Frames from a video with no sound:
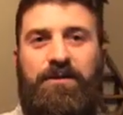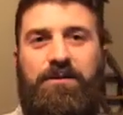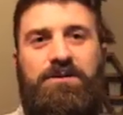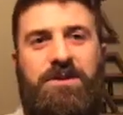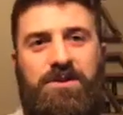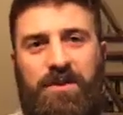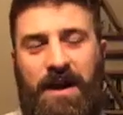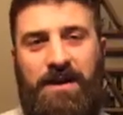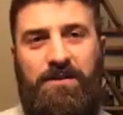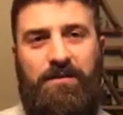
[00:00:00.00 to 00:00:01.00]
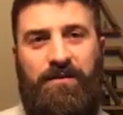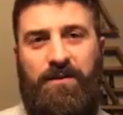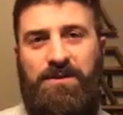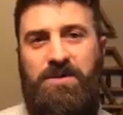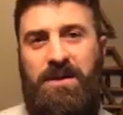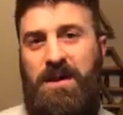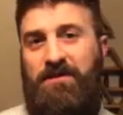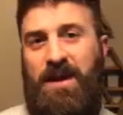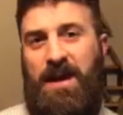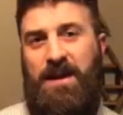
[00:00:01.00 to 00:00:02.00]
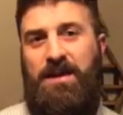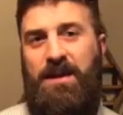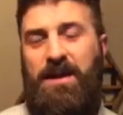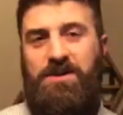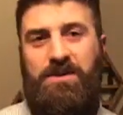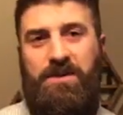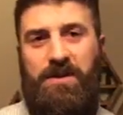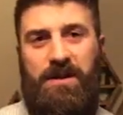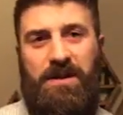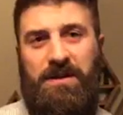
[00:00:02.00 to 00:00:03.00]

foods and trying new foods when they have a hand in actually cooking